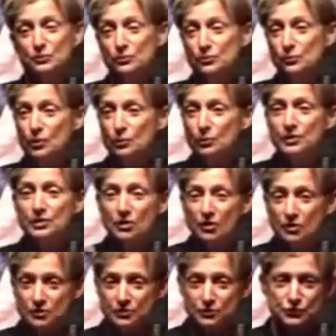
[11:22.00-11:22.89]
what we
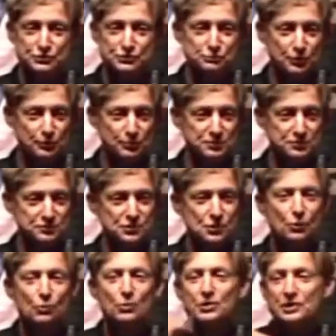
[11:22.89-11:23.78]
are in those moments,
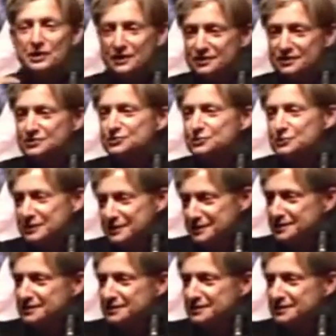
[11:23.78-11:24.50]
we're in history.